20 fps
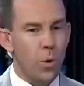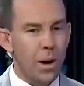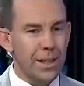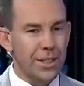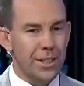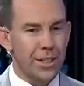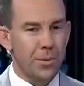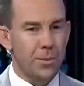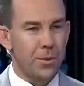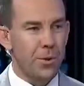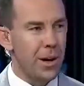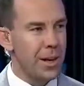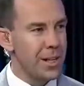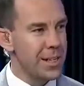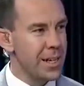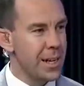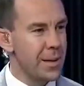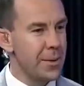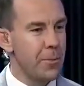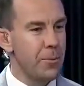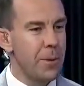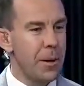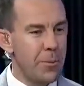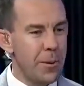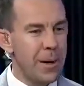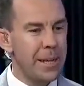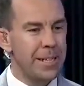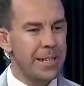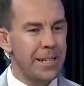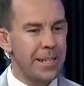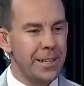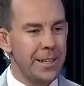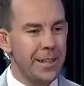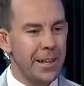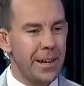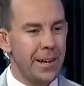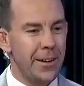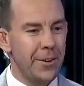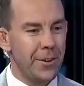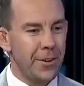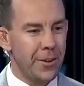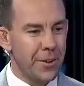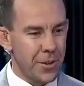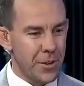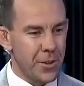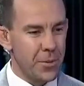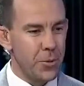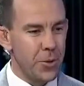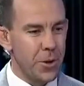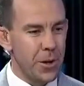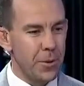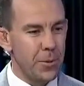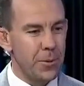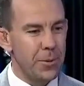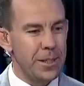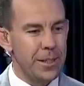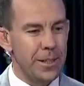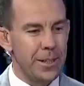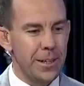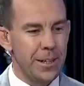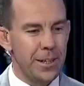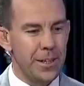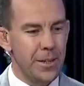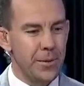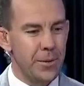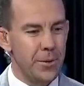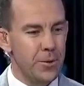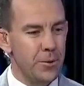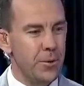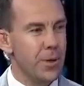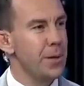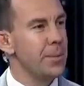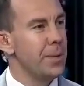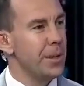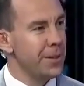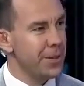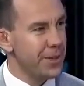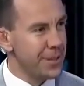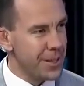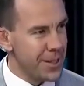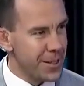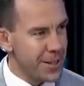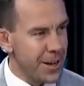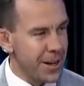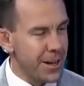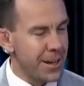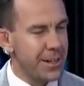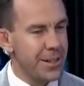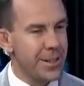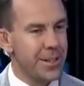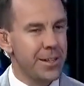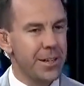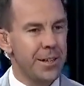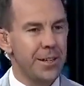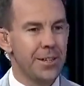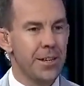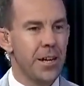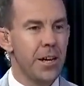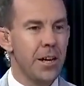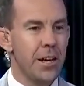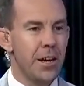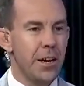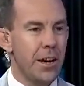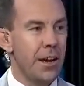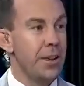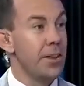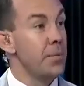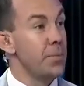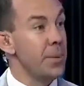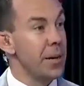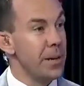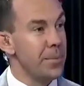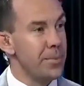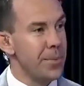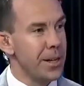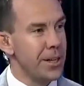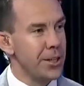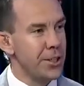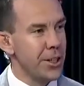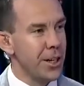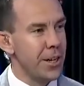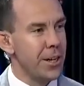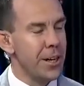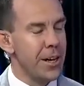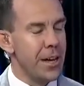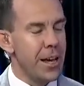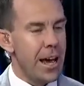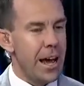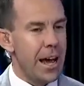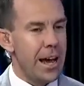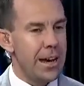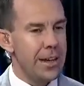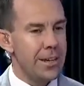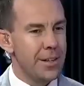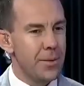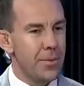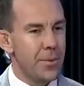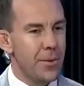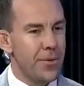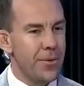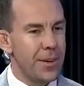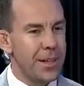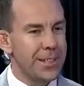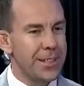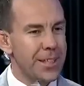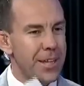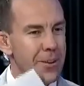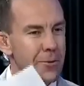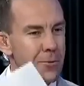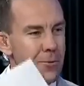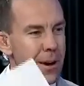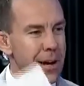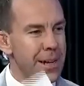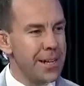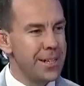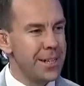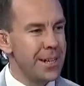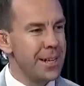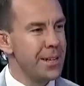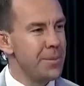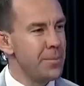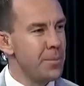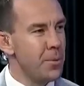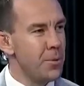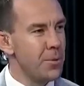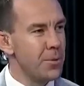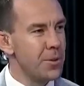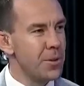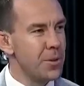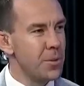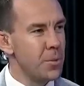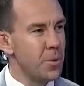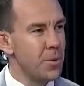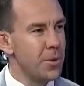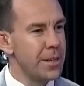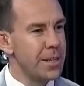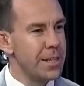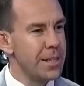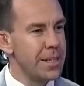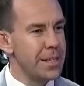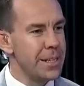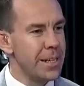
quite surprising. I mean, we went in there this morning when we did the interview talking about the science and the big picture. And the professor raising an important point. He